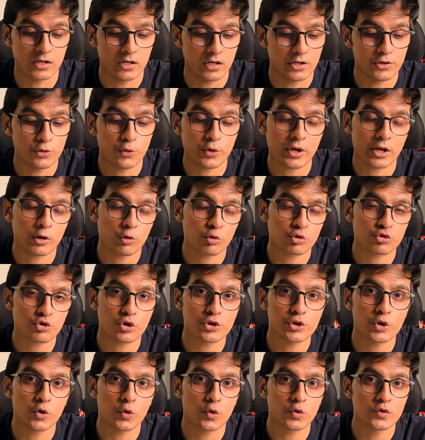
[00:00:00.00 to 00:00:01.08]
You can host
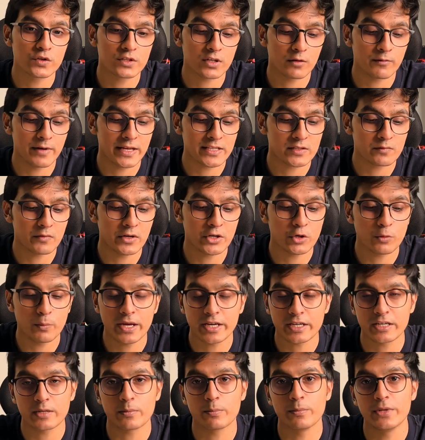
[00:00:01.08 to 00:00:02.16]
on your own server as well to
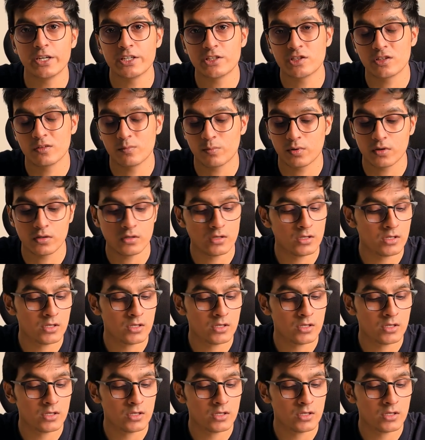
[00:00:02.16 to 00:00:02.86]
make it a bit cheaper,